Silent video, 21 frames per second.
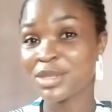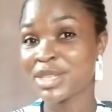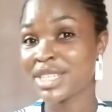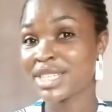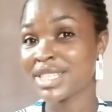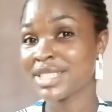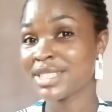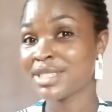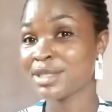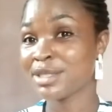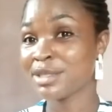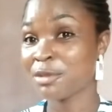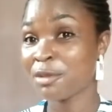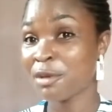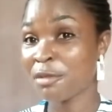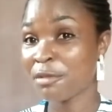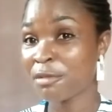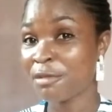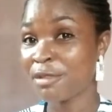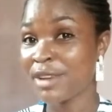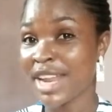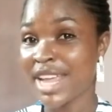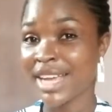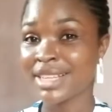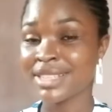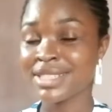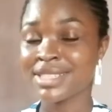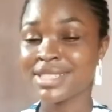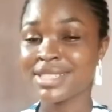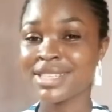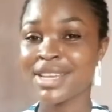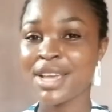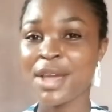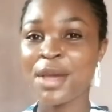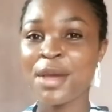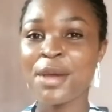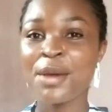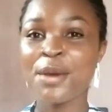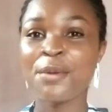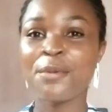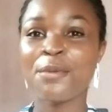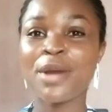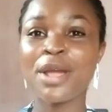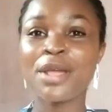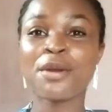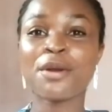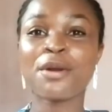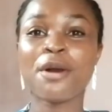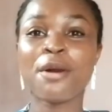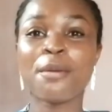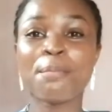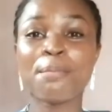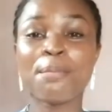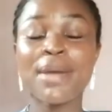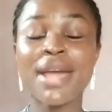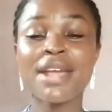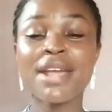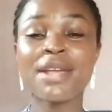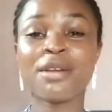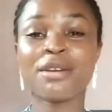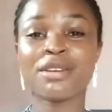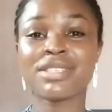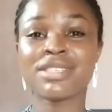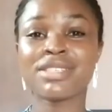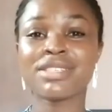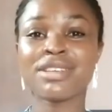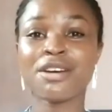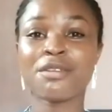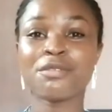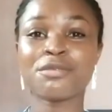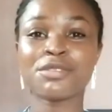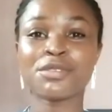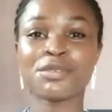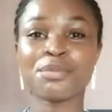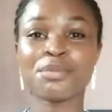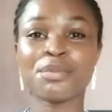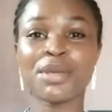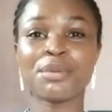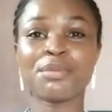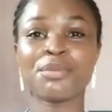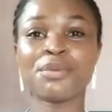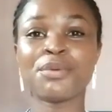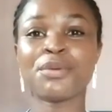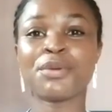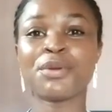is reflect. When you compare yourself to people,